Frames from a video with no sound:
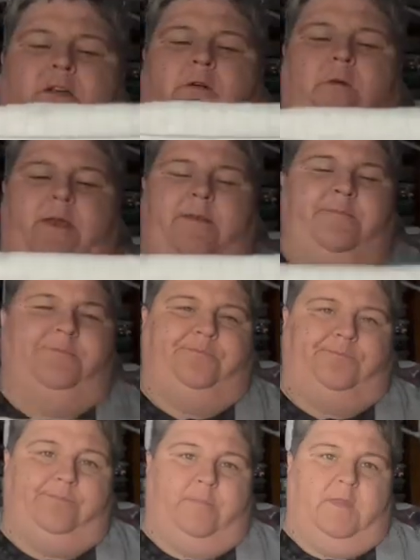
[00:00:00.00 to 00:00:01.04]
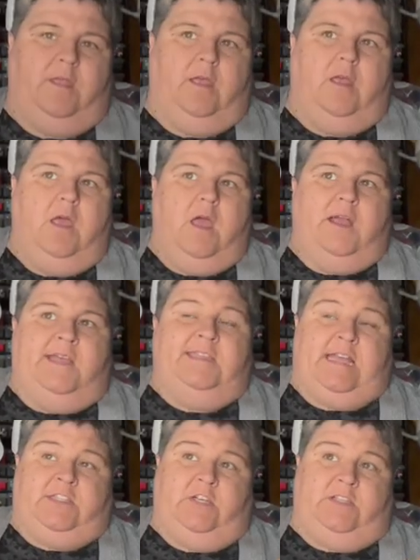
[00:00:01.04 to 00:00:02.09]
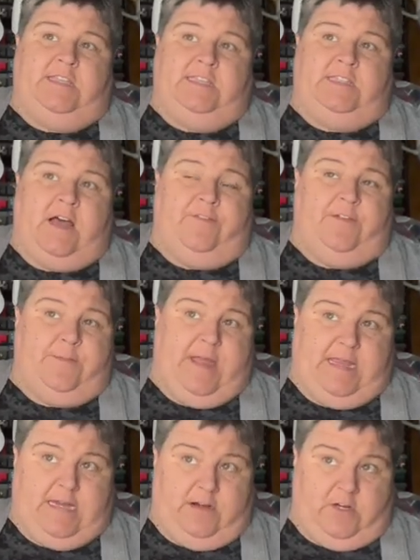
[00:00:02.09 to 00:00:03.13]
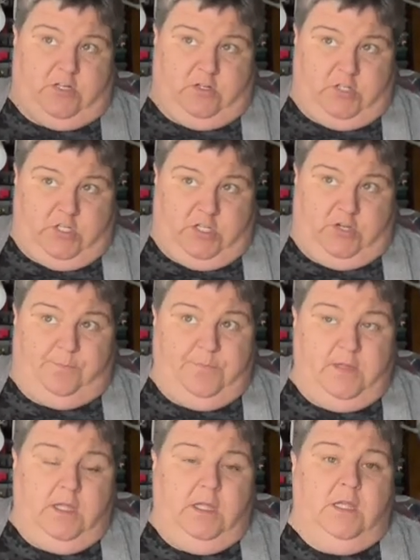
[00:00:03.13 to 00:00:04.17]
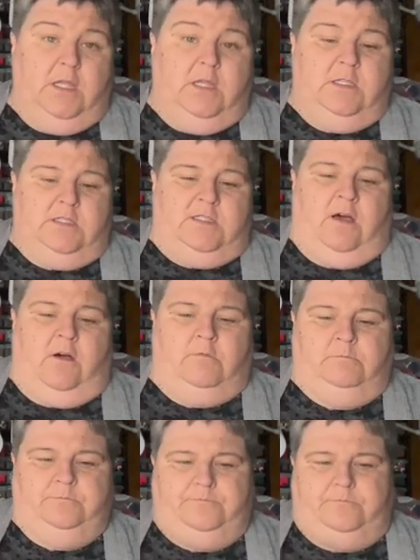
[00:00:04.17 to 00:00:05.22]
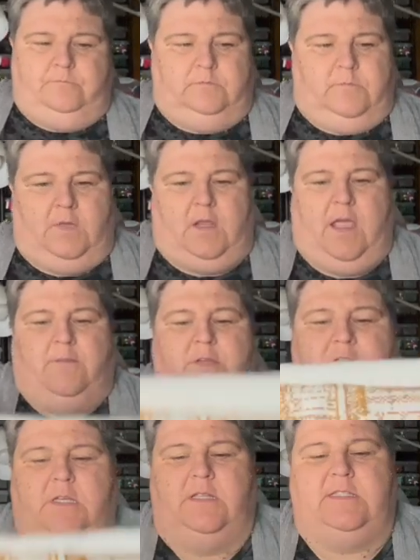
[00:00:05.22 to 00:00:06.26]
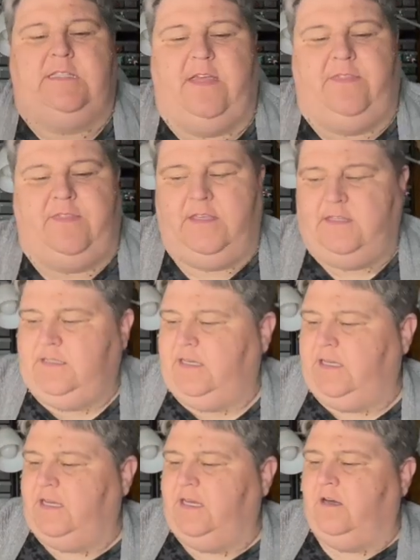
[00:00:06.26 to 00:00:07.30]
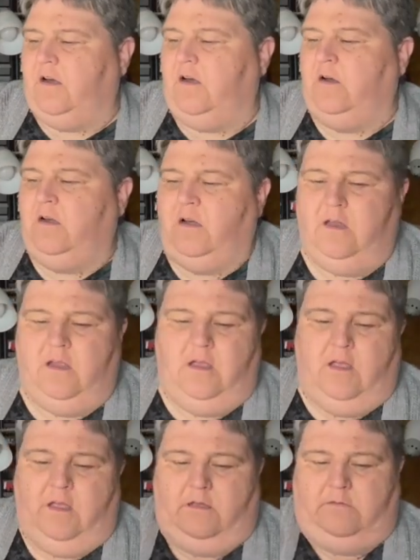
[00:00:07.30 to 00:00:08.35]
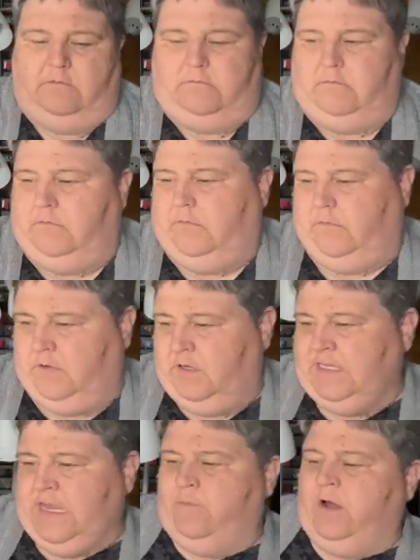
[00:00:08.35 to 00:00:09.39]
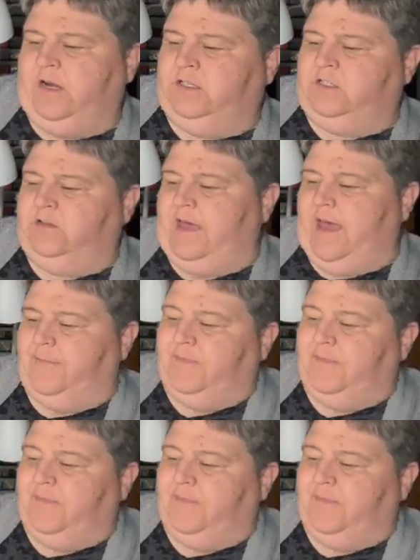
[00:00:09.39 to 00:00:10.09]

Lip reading: when. Because I took this off of main characters too. So, okay, I'm just going to set this here because I want to do that.